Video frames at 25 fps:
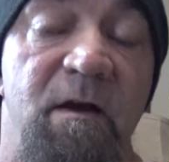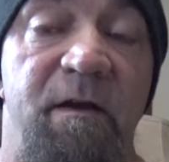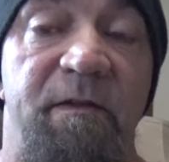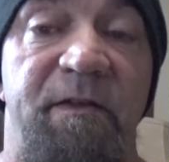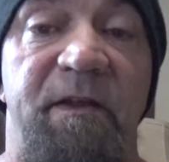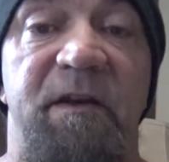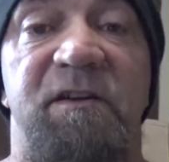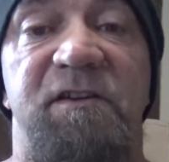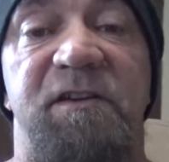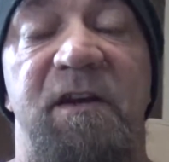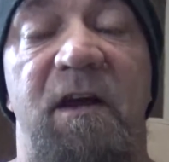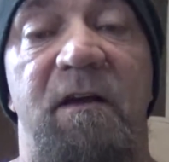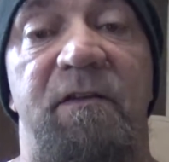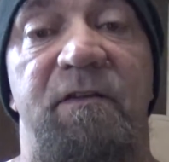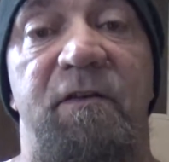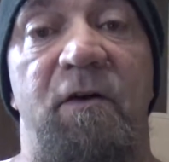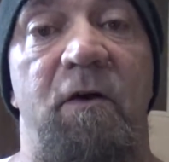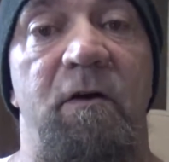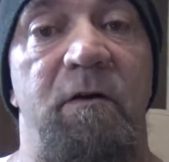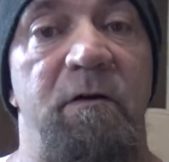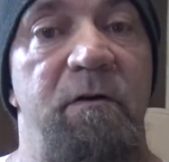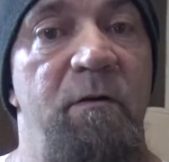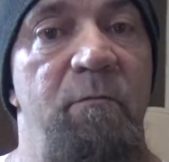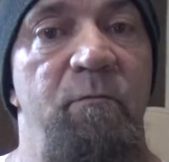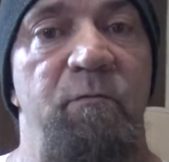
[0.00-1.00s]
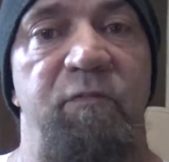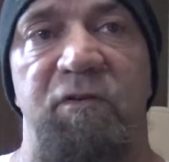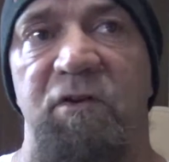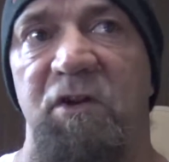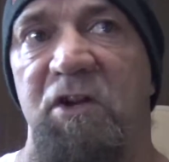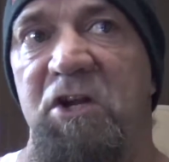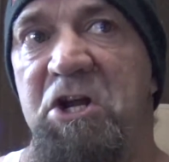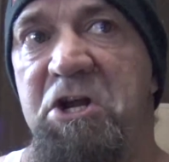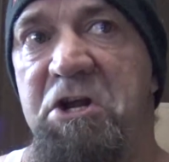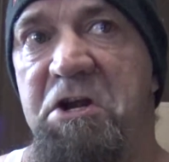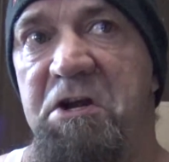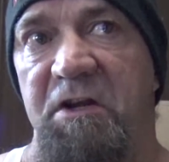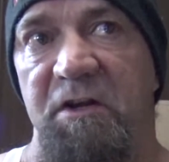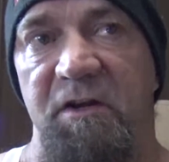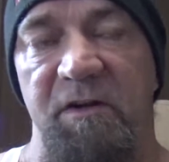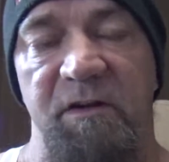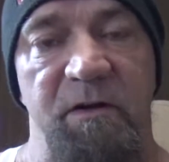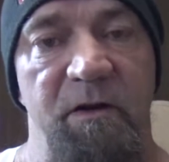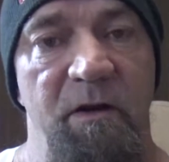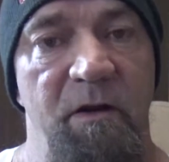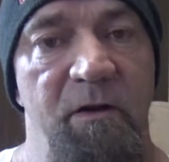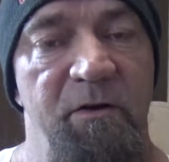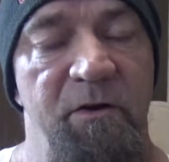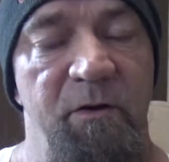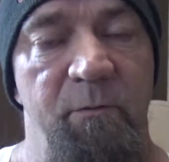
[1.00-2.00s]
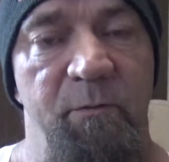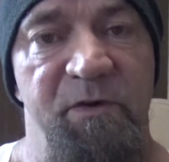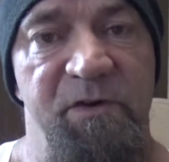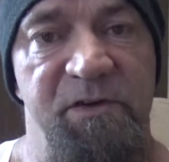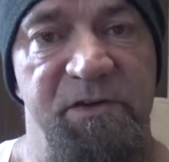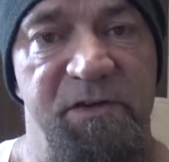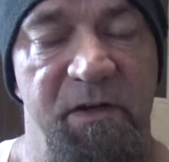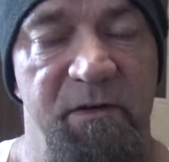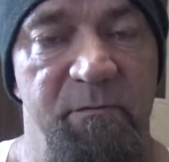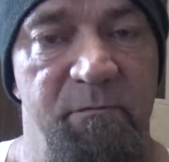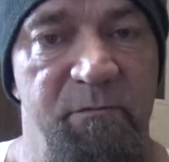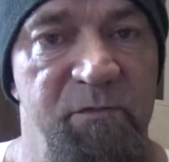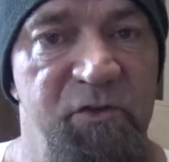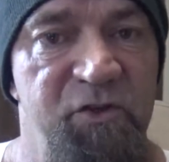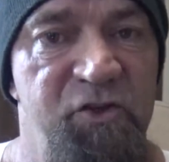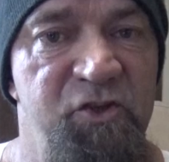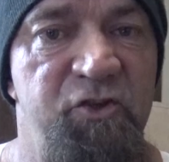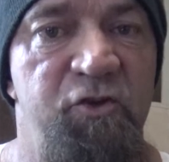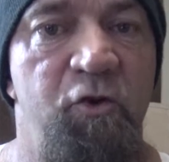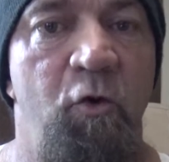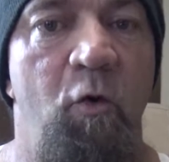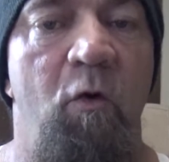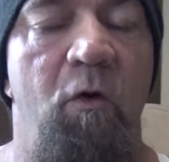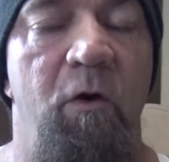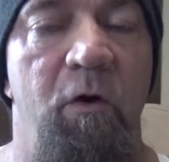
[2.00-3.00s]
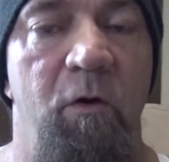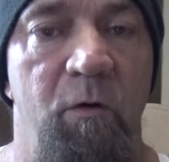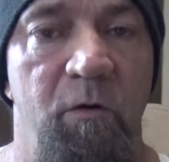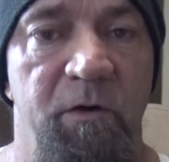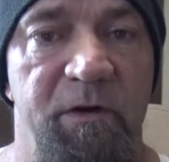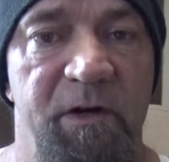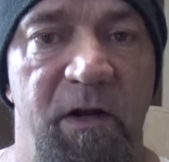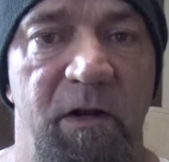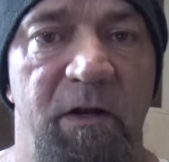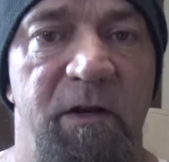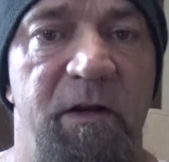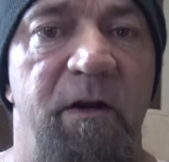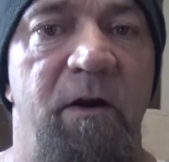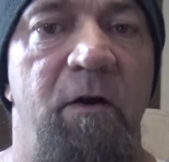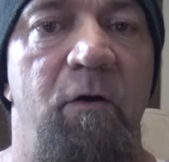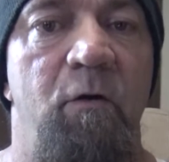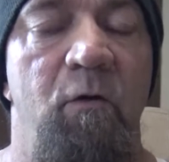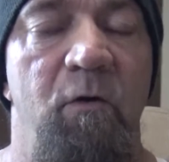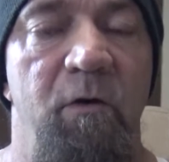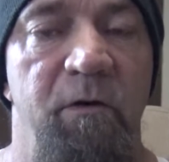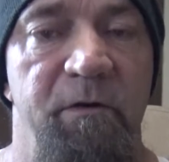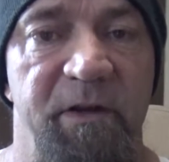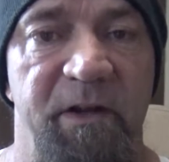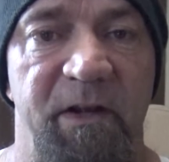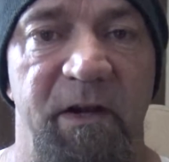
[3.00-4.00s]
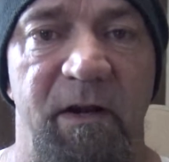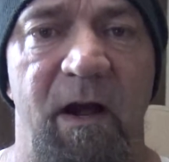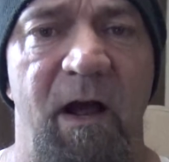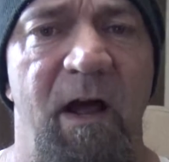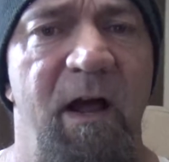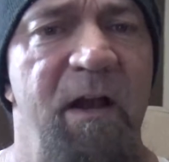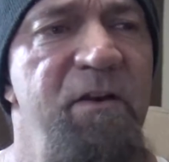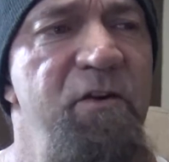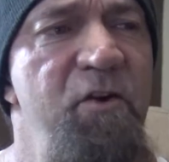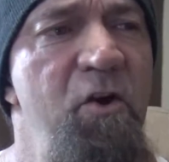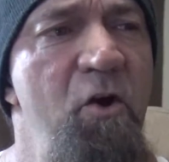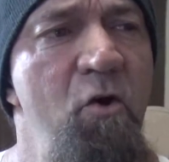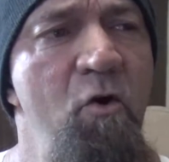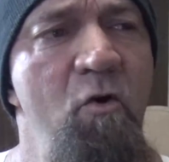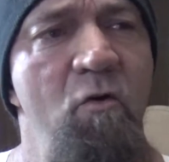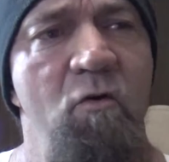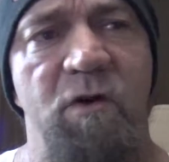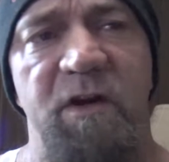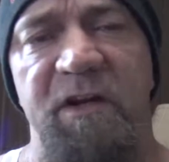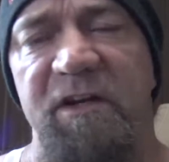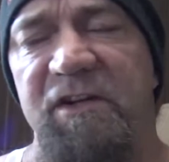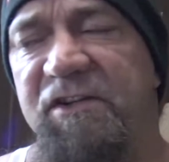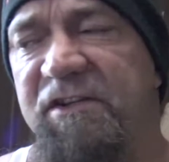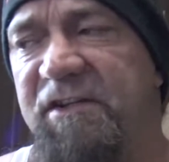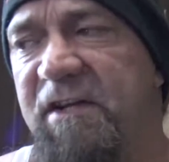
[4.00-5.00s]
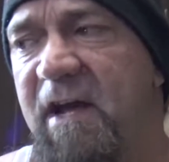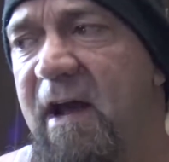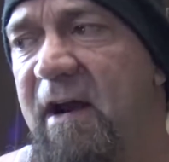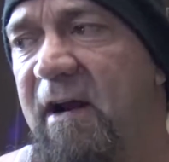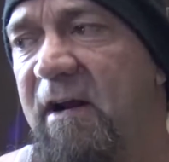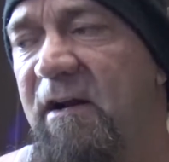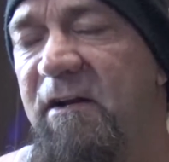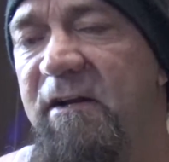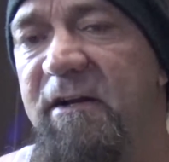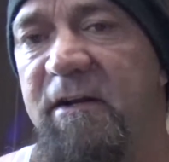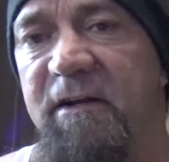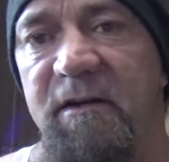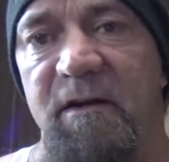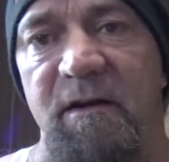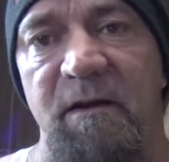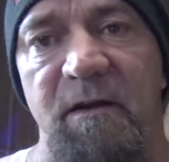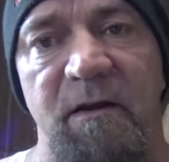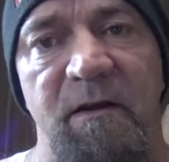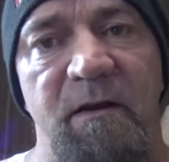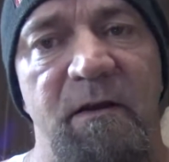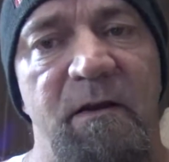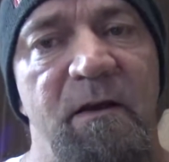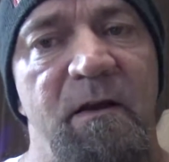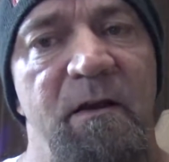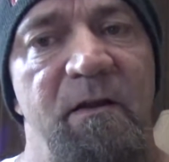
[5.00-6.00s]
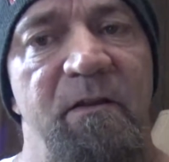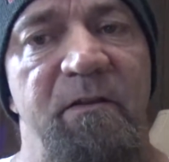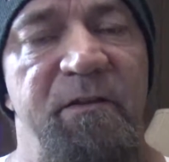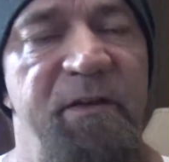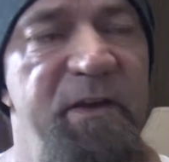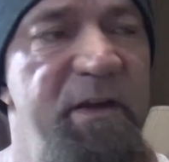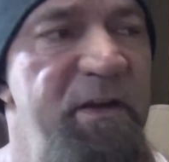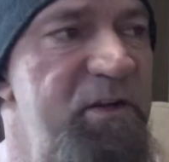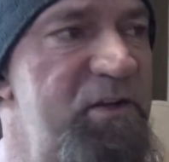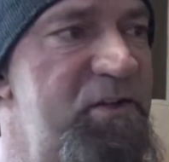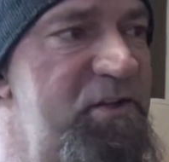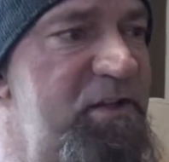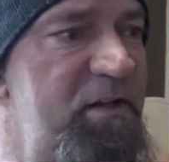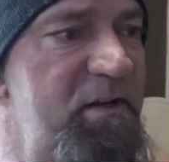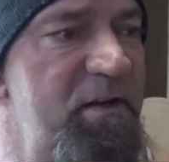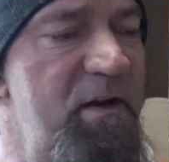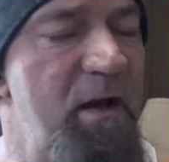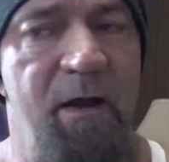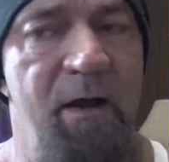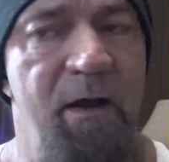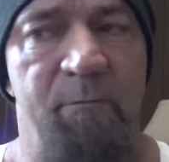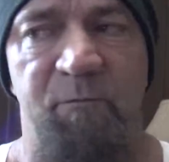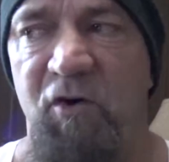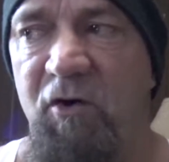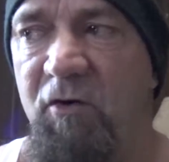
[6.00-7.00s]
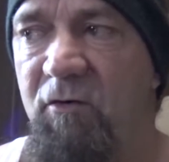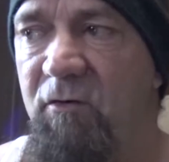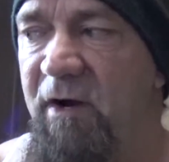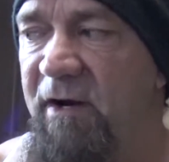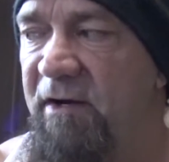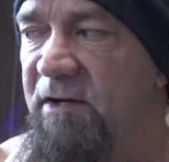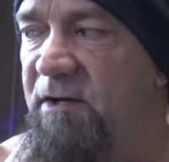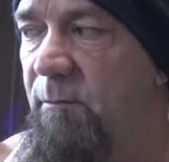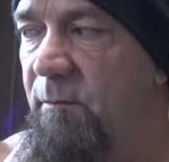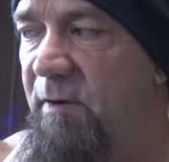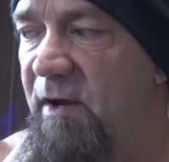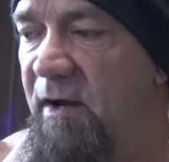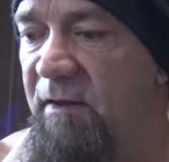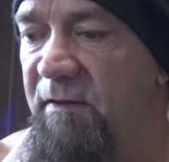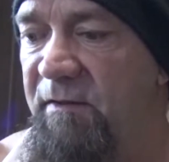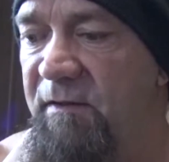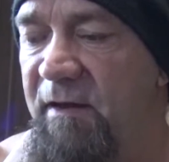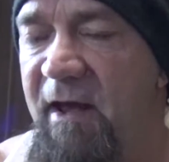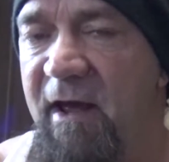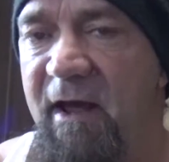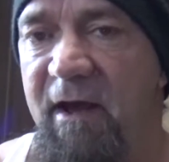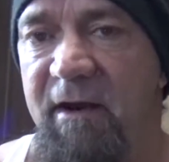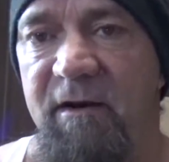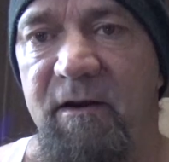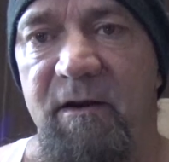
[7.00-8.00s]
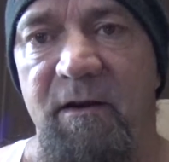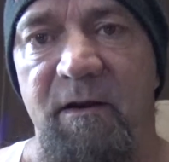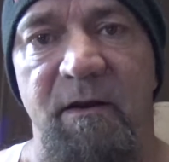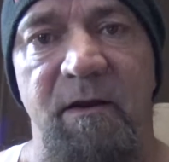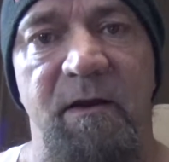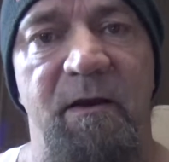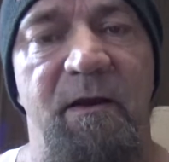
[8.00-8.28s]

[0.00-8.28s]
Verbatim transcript: Things I thought completely 100% sure on, clear on, that I know exactly this. I'm correct about that.